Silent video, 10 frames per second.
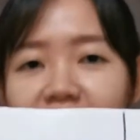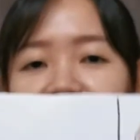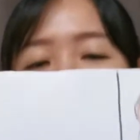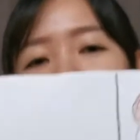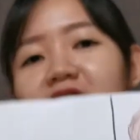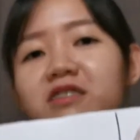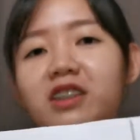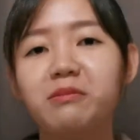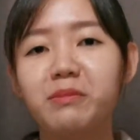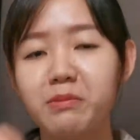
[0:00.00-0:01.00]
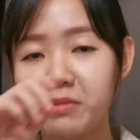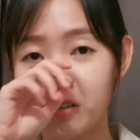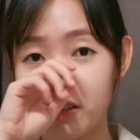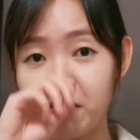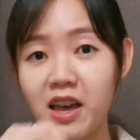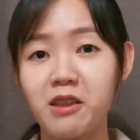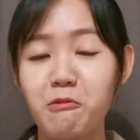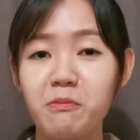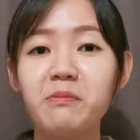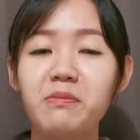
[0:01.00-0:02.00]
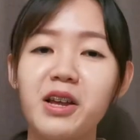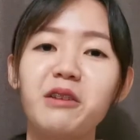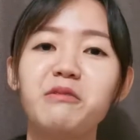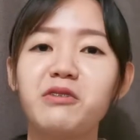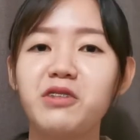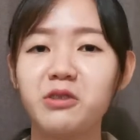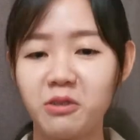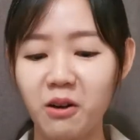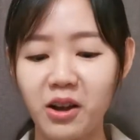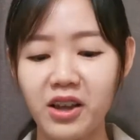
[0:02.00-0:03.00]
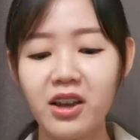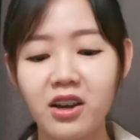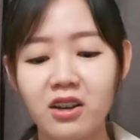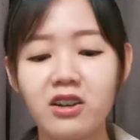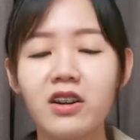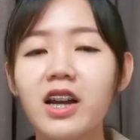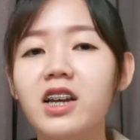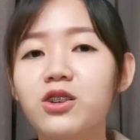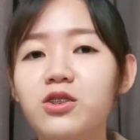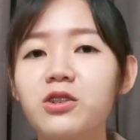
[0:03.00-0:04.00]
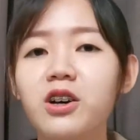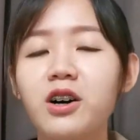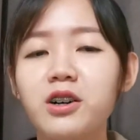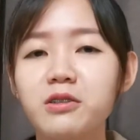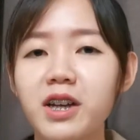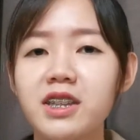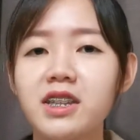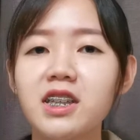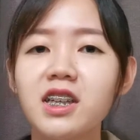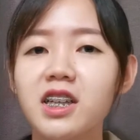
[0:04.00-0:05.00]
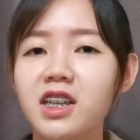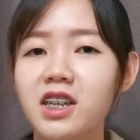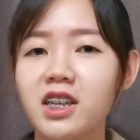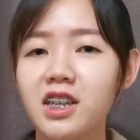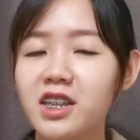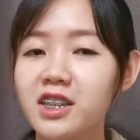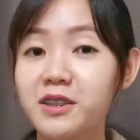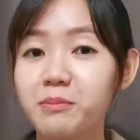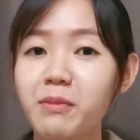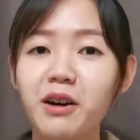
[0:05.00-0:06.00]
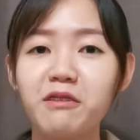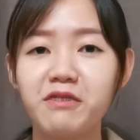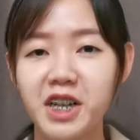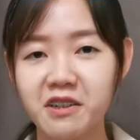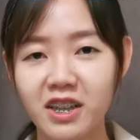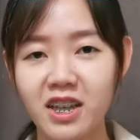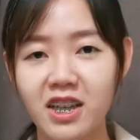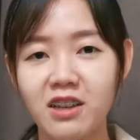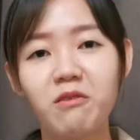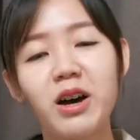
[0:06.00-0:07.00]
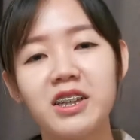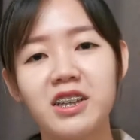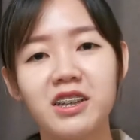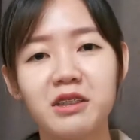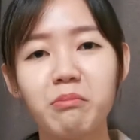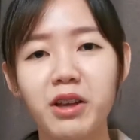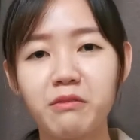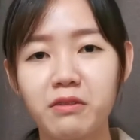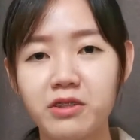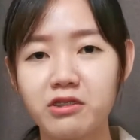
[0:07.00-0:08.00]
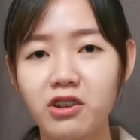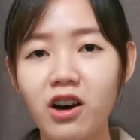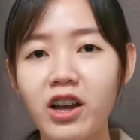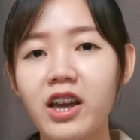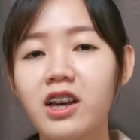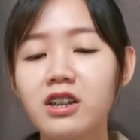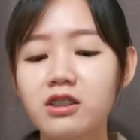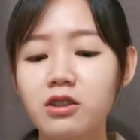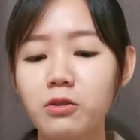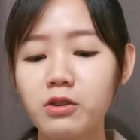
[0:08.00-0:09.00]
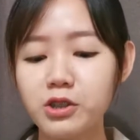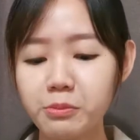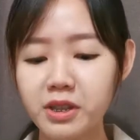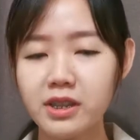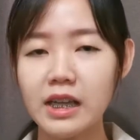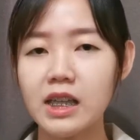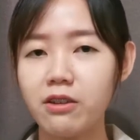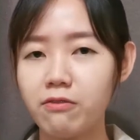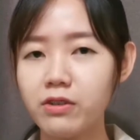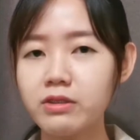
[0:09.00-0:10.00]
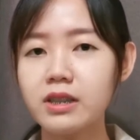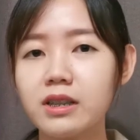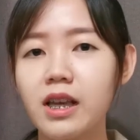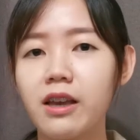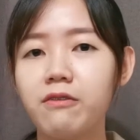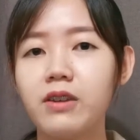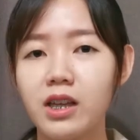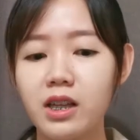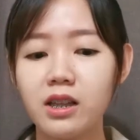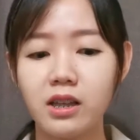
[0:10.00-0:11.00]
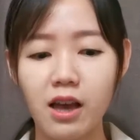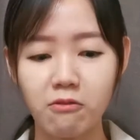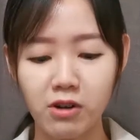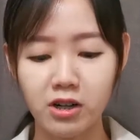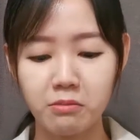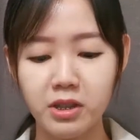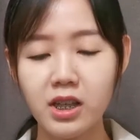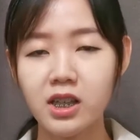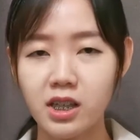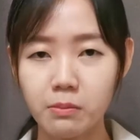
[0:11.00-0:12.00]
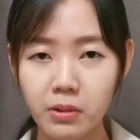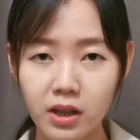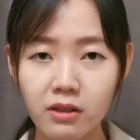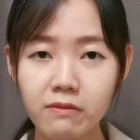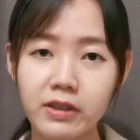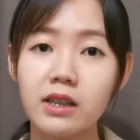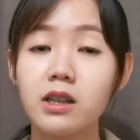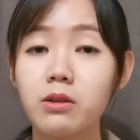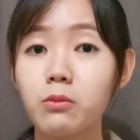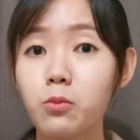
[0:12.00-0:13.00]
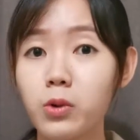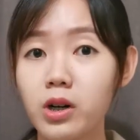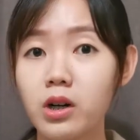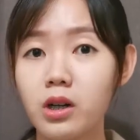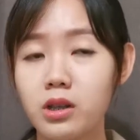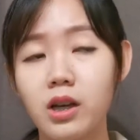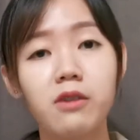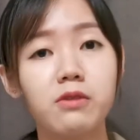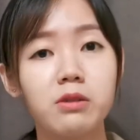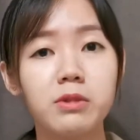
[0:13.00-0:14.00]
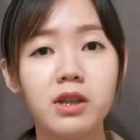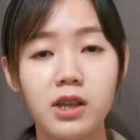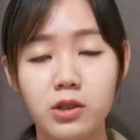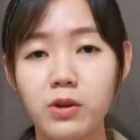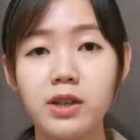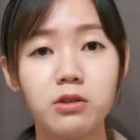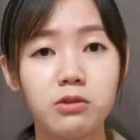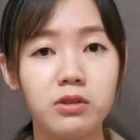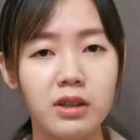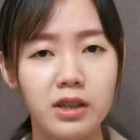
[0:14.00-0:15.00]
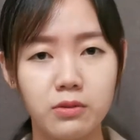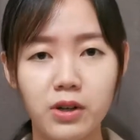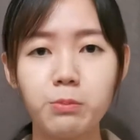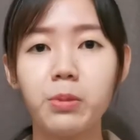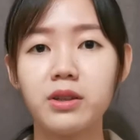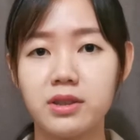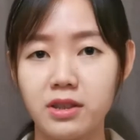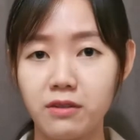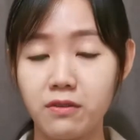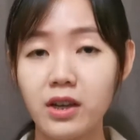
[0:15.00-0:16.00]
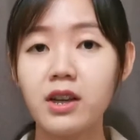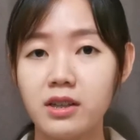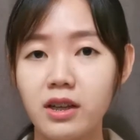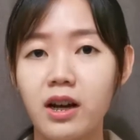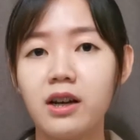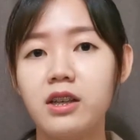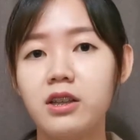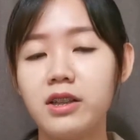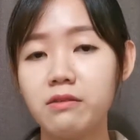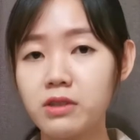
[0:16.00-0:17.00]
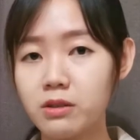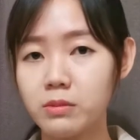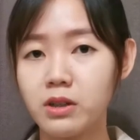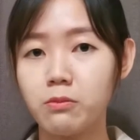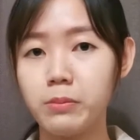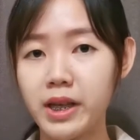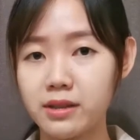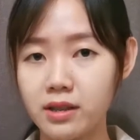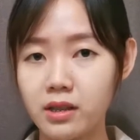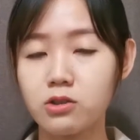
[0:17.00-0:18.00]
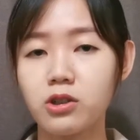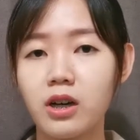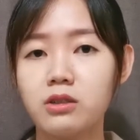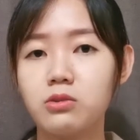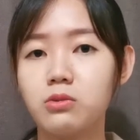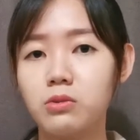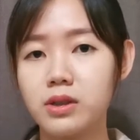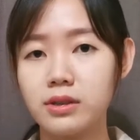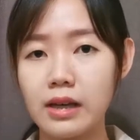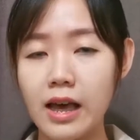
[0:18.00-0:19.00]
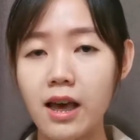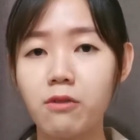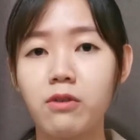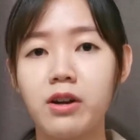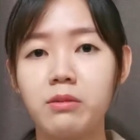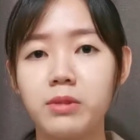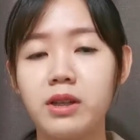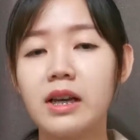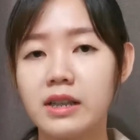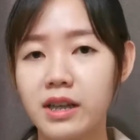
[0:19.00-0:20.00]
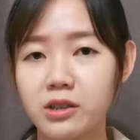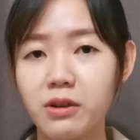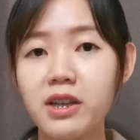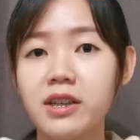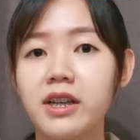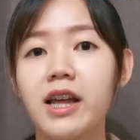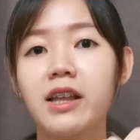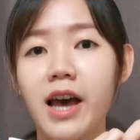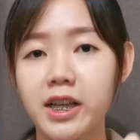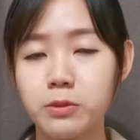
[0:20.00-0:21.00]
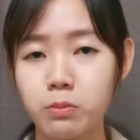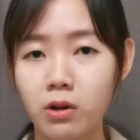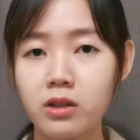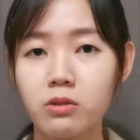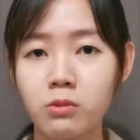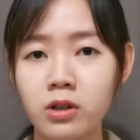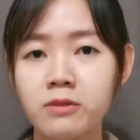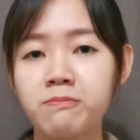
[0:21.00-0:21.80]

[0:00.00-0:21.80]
who is holding a maple leaf and playing with the toy. Alright, you can see he smile frequently when he is playing with the toy, so which means that he feels safe in the environment. He believes that the world, the environment is very good, is very positive. Yeah, he developed the basic trust towards the environment. That's why he can explore the world